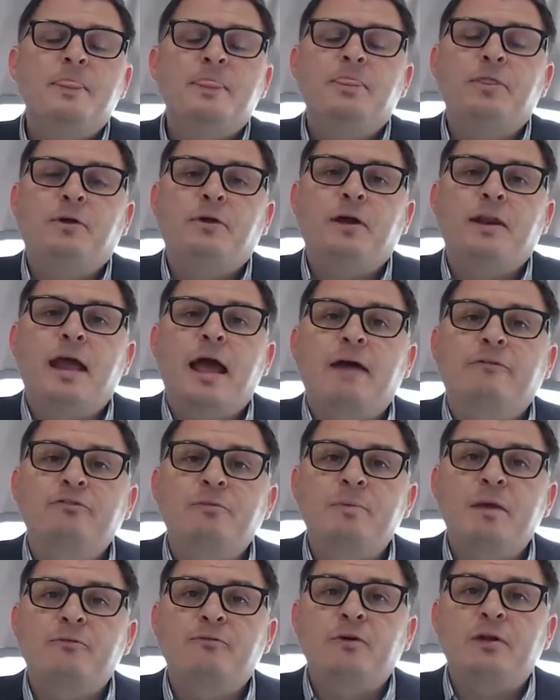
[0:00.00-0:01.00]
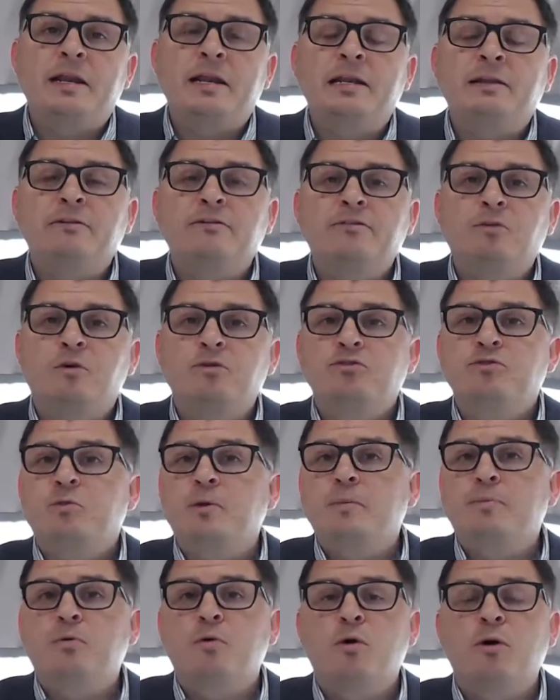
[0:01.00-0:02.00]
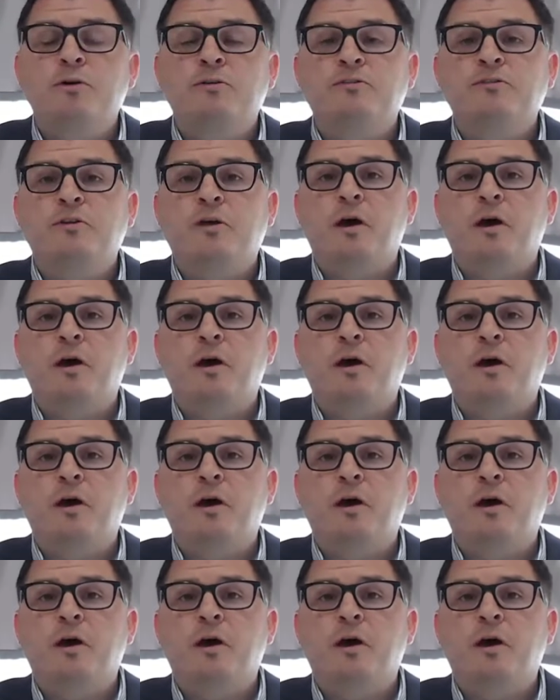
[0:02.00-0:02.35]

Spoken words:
They're going to have to pay for any disclosure reports,